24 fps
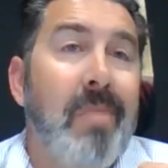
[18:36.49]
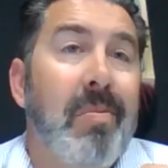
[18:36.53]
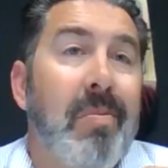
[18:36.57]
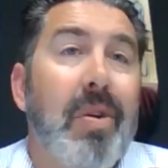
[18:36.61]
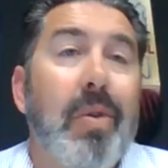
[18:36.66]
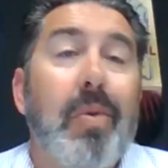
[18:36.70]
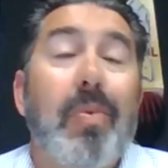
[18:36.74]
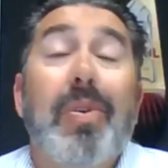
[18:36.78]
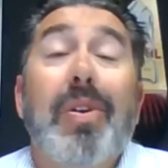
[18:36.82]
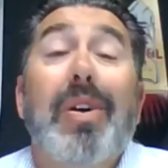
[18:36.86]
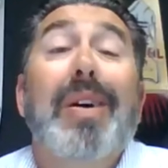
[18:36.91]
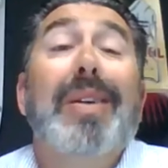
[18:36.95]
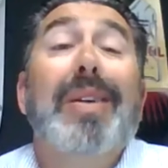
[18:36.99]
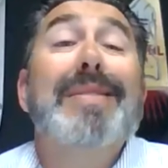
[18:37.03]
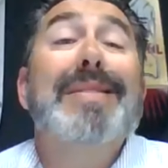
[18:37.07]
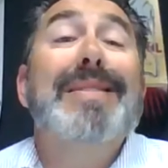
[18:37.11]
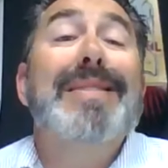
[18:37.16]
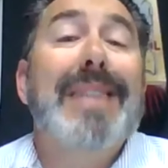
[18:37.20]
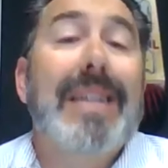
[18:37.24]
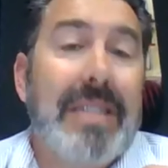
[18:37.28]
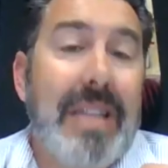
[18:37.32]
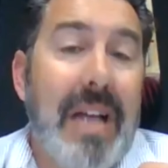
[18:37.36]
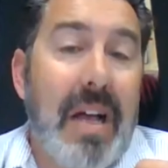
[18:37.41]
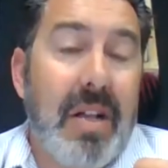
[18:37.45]
but it would have cost
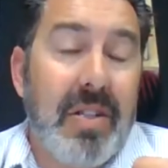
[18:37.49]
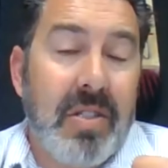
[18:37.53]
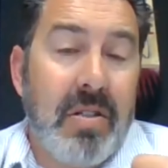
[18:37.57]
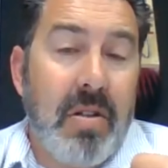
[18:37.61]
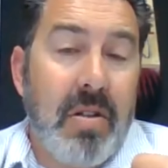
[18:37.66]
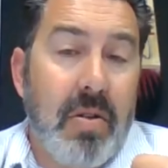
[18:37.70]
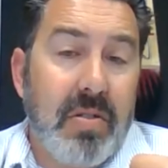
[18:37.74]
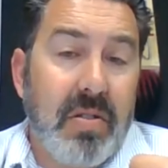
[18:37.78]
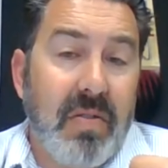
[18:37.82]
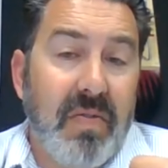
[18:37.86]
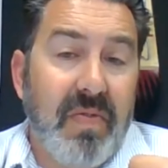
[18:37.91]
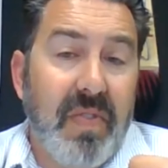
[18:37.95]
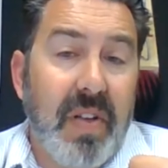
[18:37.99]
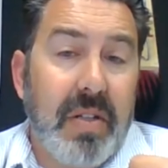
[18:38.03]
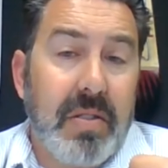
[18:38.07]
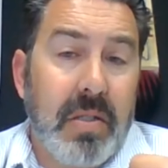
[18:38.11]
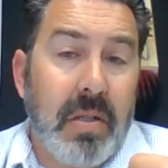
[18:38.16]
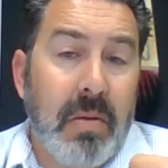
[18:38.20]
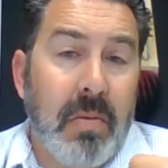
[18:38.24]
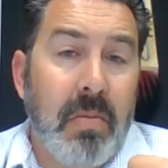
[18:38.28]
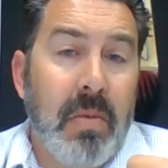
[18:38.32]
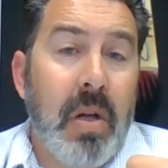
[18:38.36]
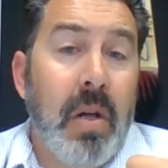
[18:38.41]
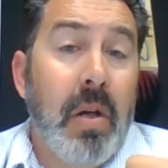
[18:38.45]
$6,000 to fix
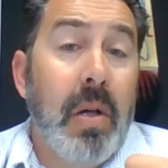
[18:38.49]
them.